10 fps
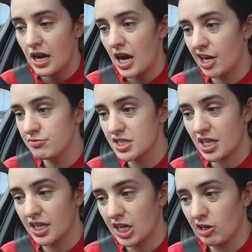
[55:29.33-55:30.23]
I'm just
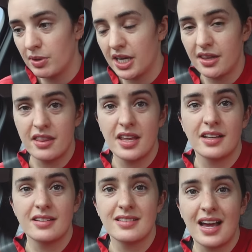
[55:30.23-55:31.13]
gonna go and buy the
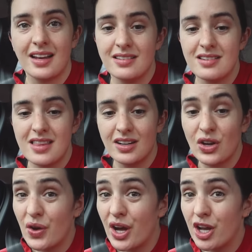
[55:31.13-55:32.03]
things and then
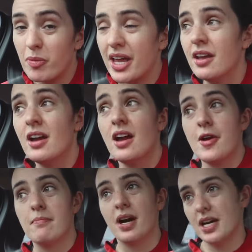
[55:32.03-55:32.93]
go home. And
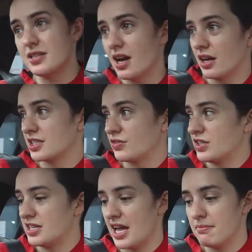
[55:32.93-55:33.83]
my task for
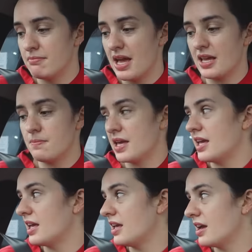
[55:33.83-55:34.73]
today may
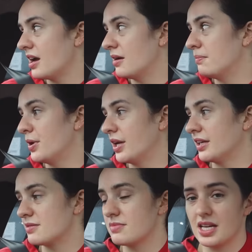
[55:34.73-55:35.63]
be
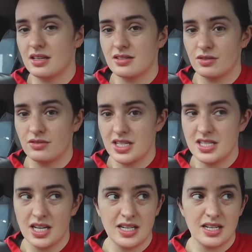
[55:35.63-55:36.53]
putting some things on
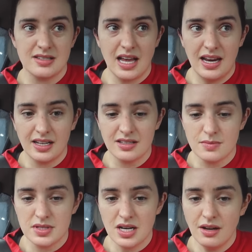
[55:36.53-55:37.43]
Vinted and selling
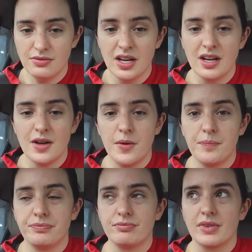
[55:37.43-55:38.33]
some stuff,
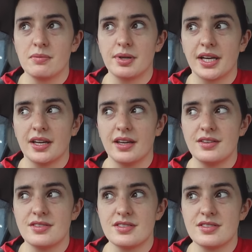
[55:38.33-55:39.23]

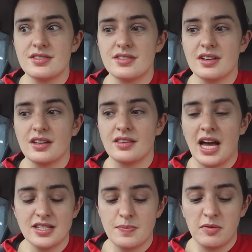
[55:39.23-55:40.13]
because
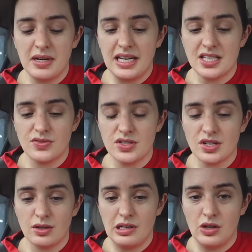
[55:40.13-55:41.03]
that's been on my list for
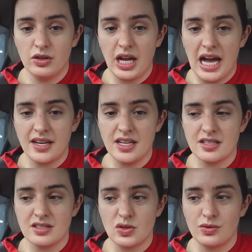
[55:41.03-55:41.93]
so long and
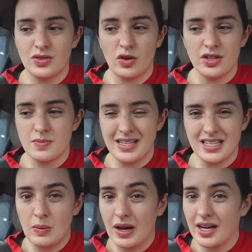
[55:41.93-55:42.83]
it's a sort of not as
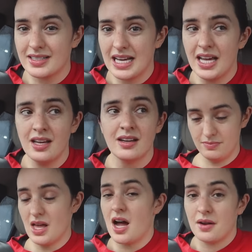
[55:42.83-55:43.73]
busy work day.
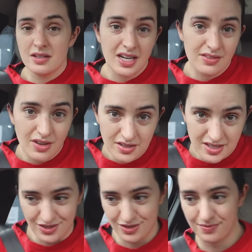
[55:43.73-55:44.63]
I'm gonna take
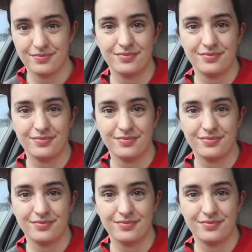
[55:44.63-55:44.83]
advantage. Do